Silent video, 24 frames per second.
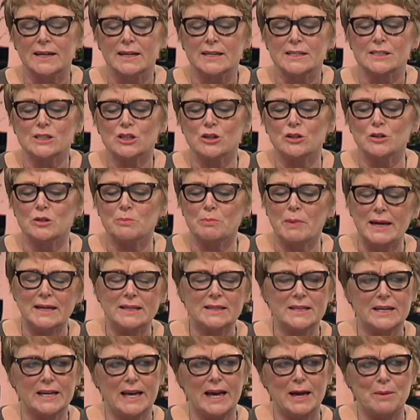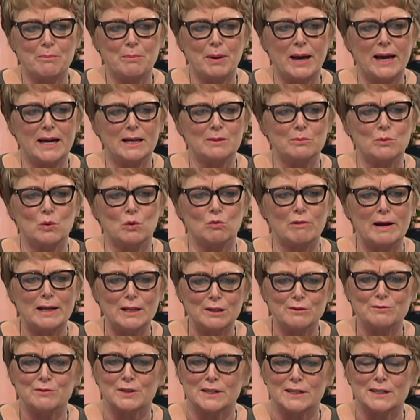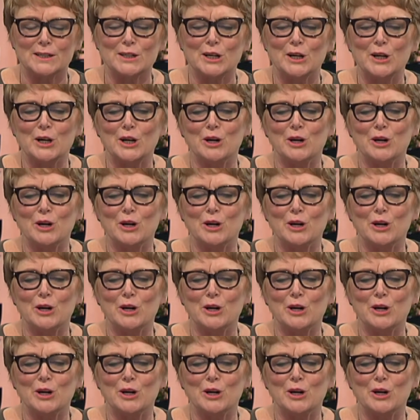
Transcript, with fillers: So to make the campaign more relevant,